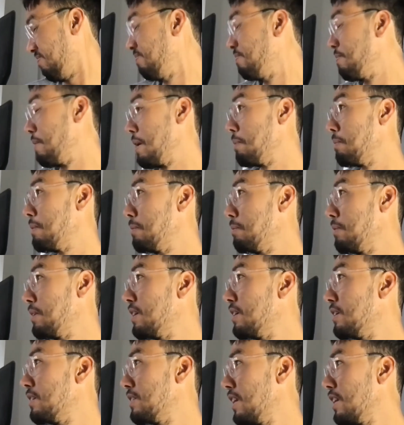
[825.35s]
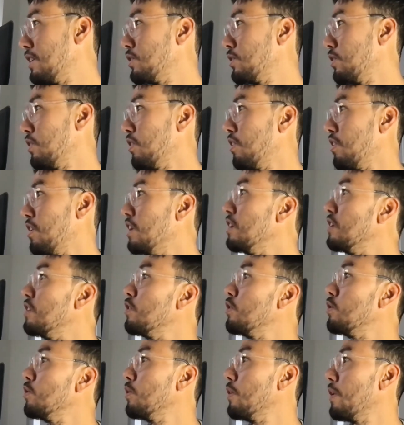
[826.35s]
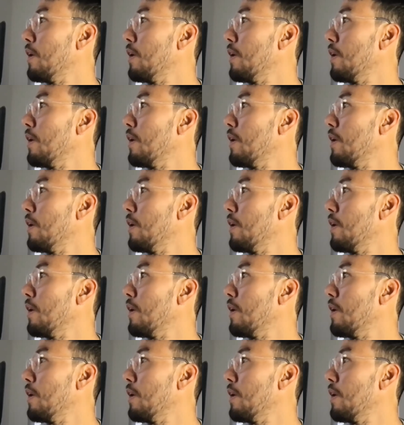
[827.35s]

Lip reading: maybe because I saw their new